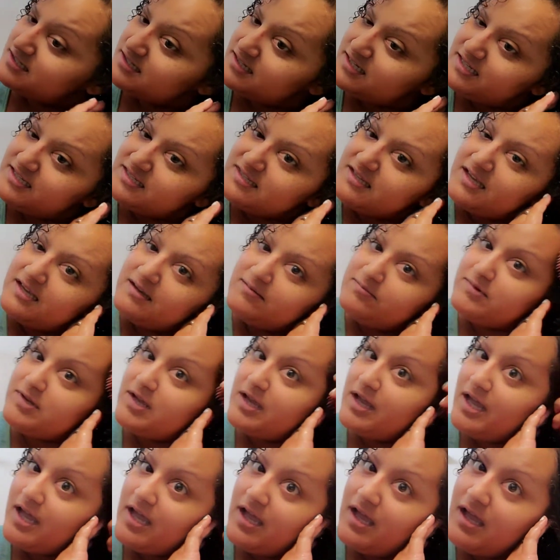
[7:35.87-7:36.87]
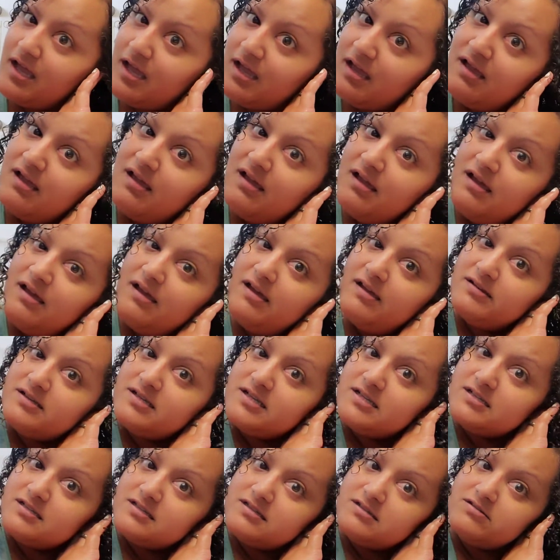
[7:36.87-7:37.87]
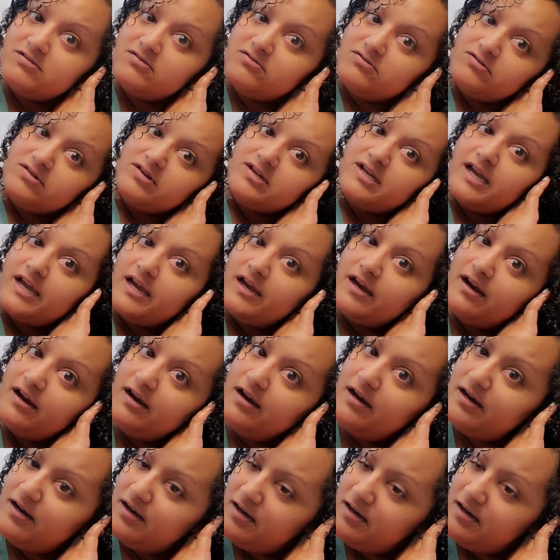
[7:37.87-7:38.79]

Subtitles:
And he's like, nah, I just don't care.